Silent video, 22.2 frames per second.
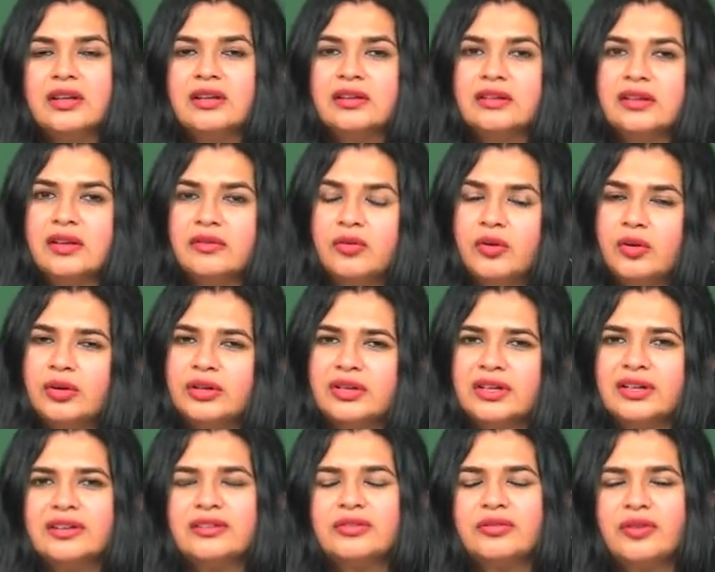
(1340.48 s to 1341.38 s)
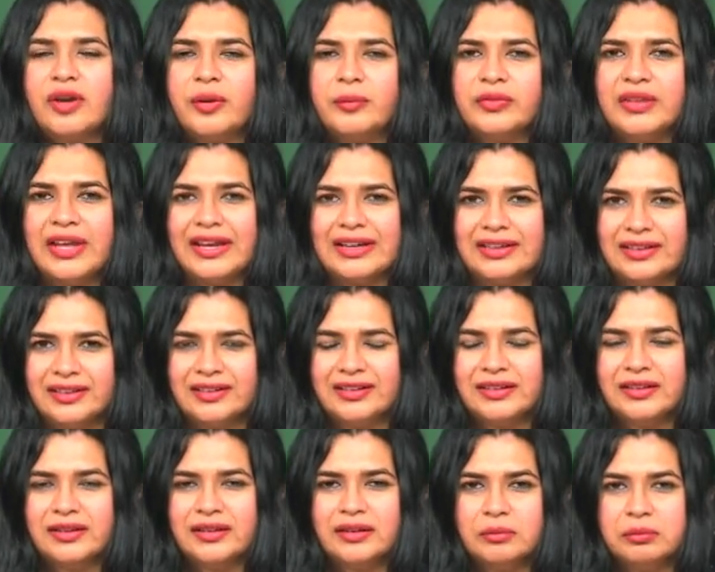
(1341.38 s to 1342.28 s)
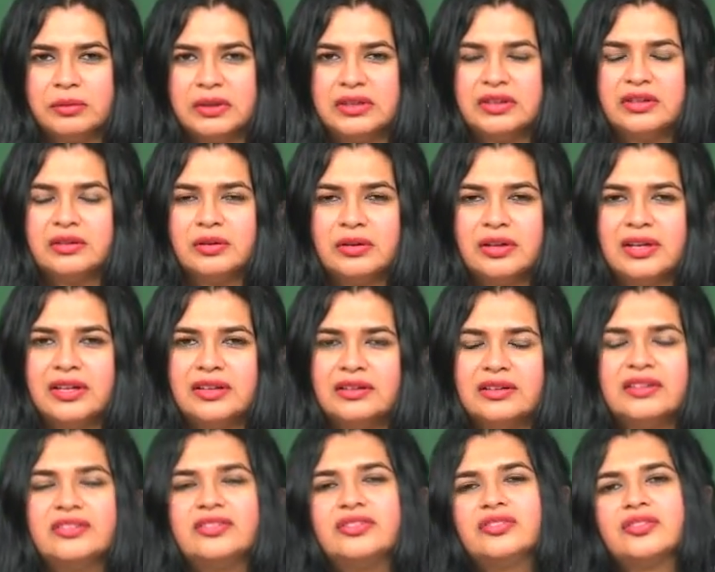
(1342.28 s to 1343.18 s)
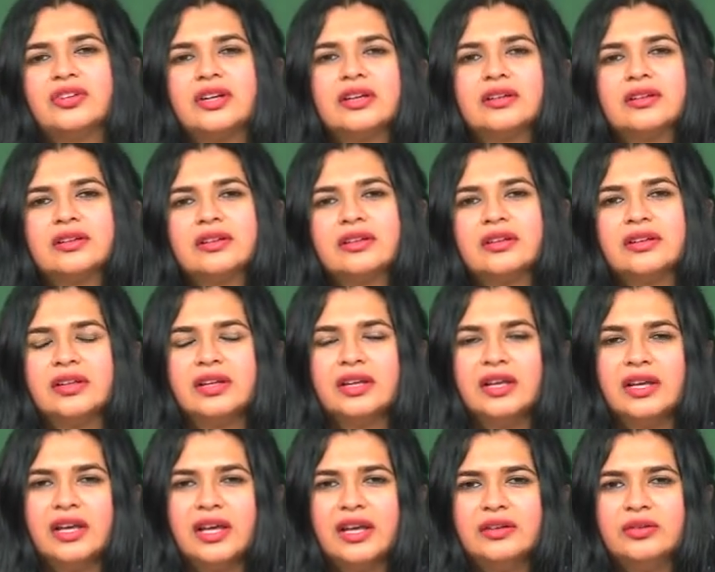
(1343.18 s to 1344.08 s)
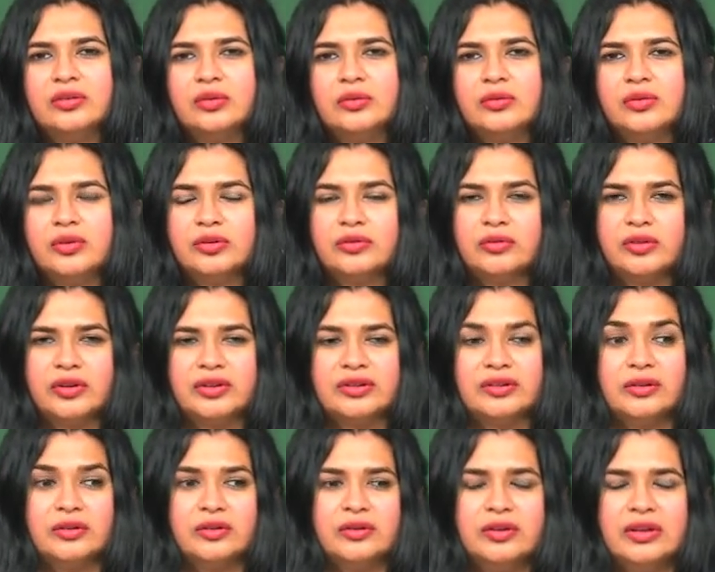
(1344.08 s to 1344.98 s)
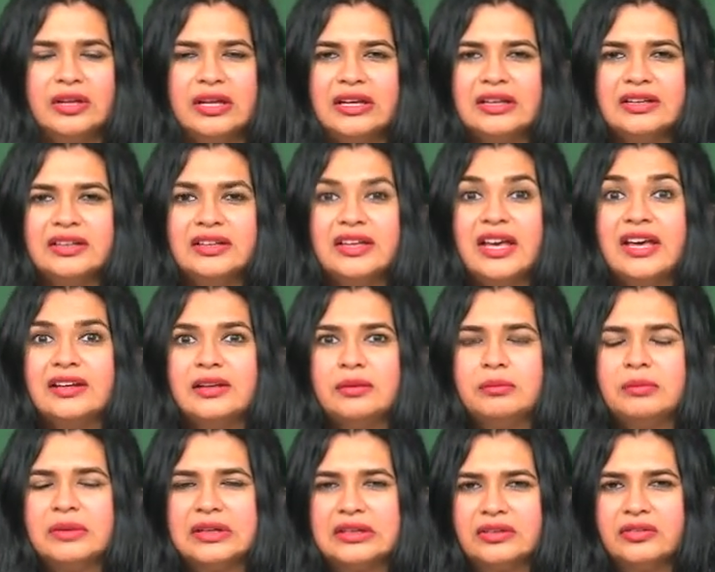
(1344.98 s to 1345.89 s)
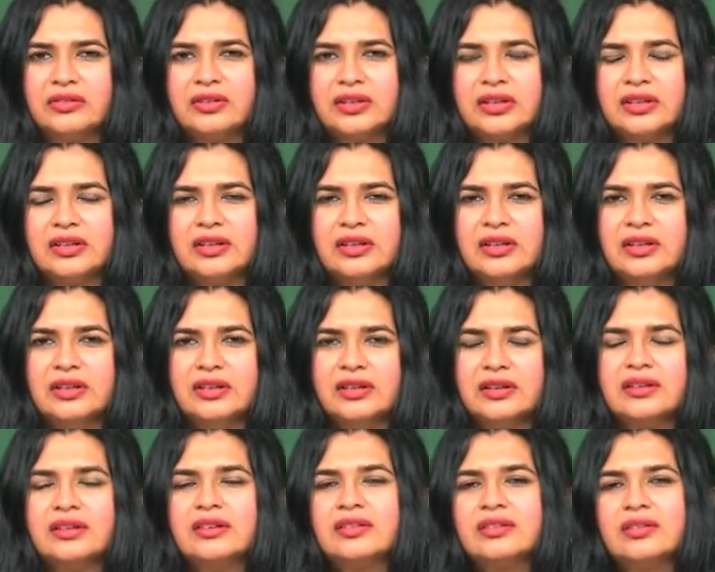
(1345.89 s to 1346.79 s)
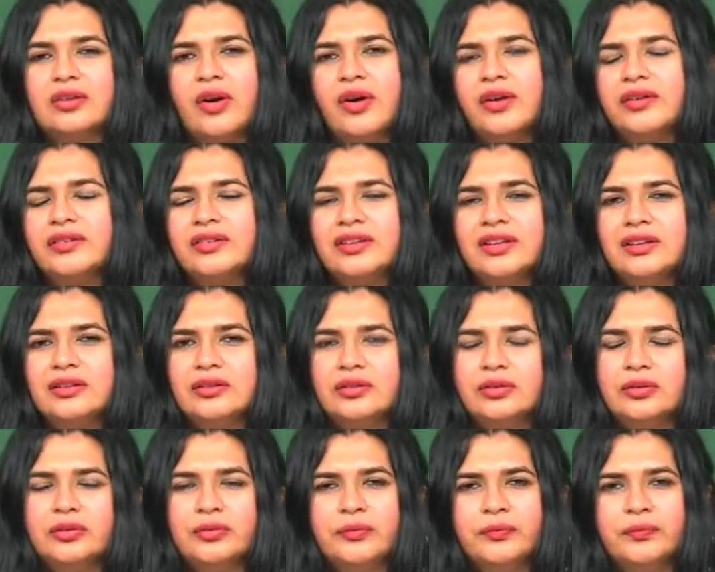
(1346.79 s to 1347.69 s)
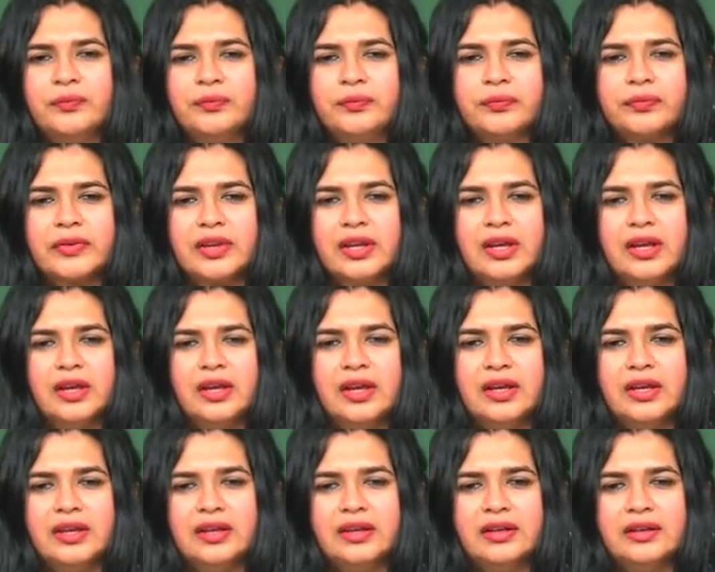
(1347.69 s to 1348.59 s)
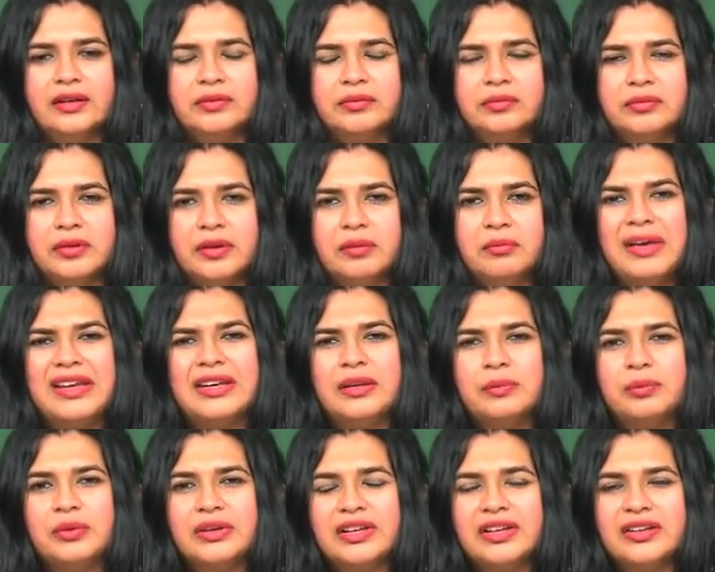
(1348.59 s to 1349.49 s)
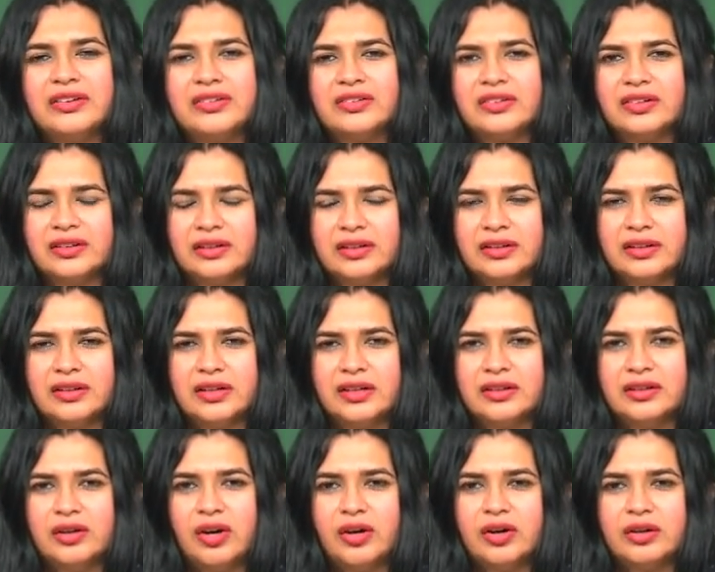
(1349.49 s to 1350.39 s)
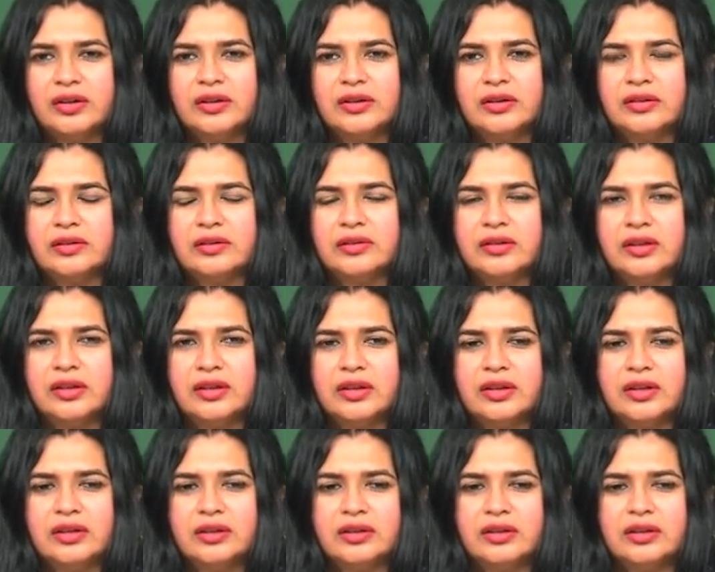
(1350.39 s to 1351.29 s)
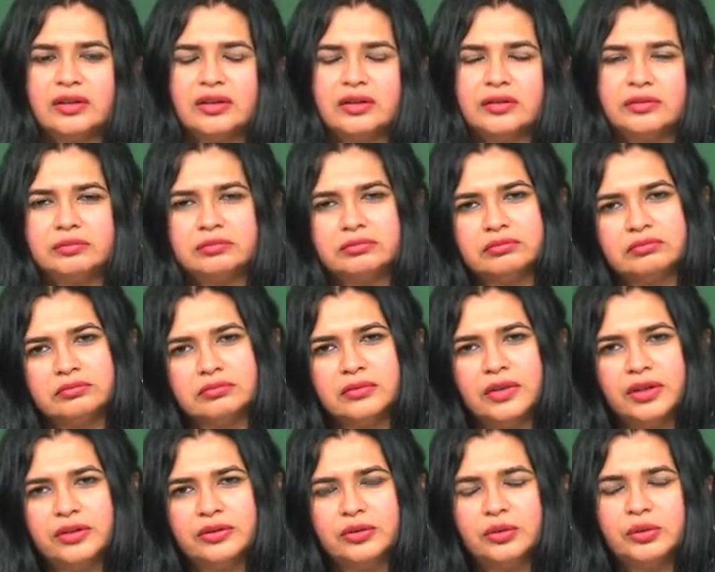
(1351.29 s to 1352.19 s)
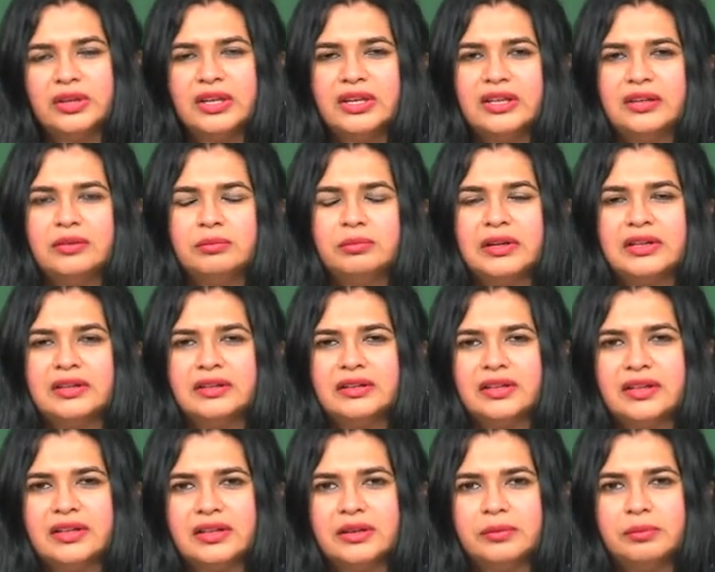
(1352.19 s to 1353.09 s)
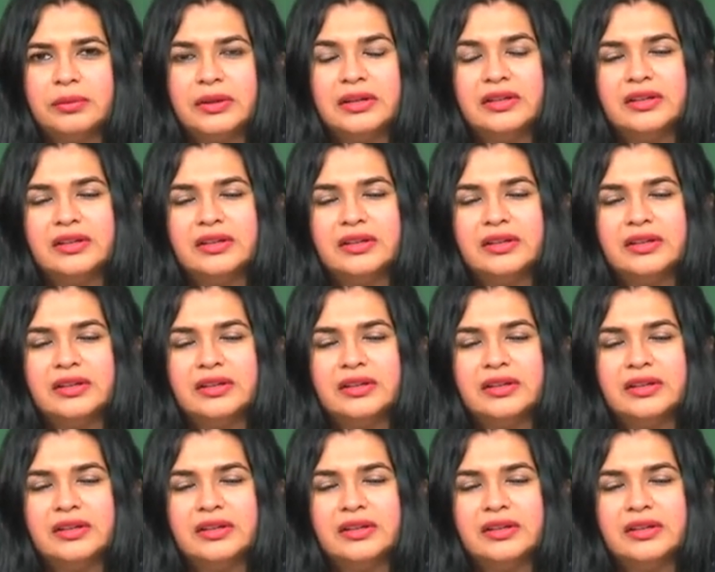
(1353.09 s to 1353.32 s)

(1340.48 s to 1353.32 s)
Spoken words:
the voters from that particular district and to vote for. So, gerrymandering, resorting to manipulation in order to gain political